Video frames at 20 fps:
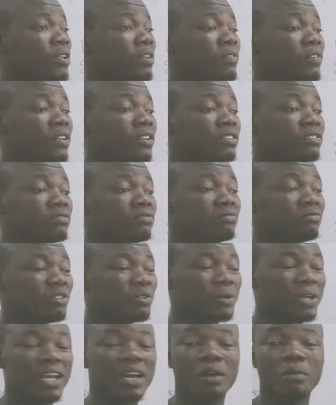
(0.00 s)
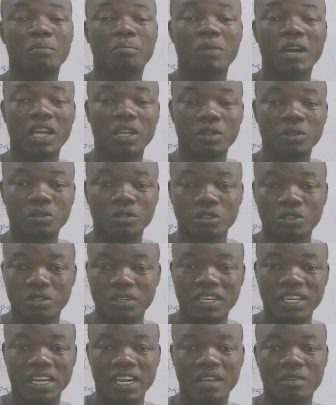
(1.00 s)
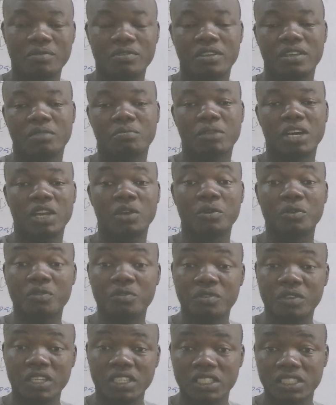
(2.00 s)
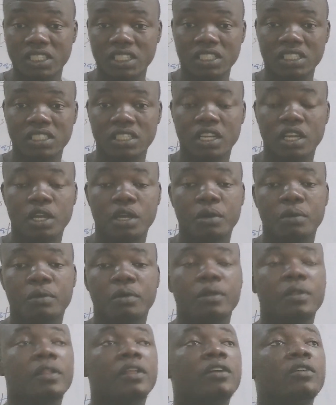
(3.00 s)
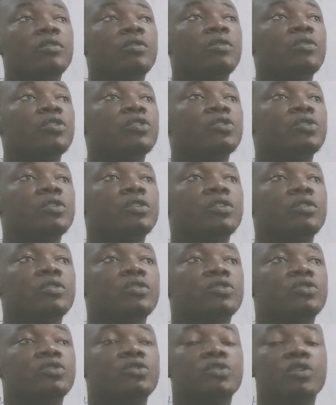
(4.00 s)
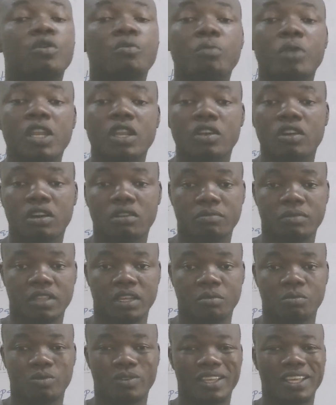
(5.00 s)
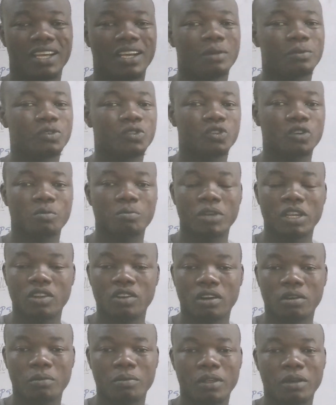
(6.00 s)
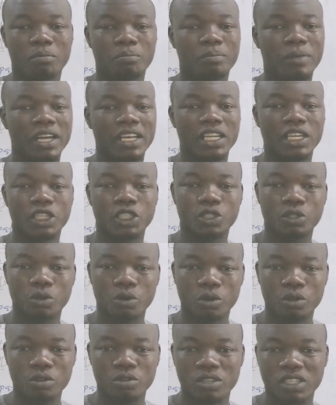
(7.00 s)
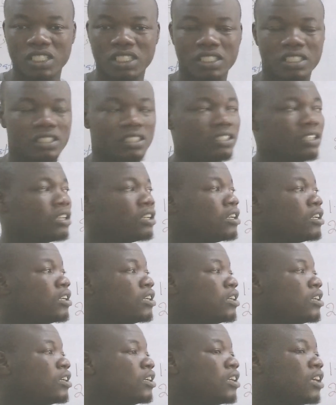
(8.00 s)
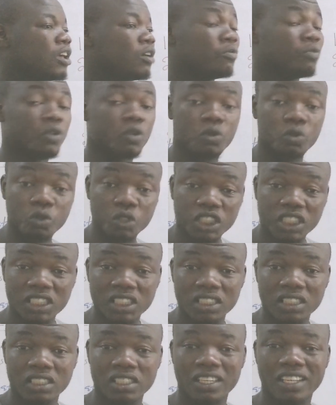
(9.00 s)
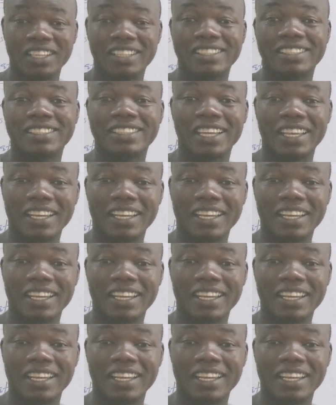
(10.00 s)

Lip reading: Even we have biogeography, biophysics, so many of them. We have so many of them. Paleontology, evolution,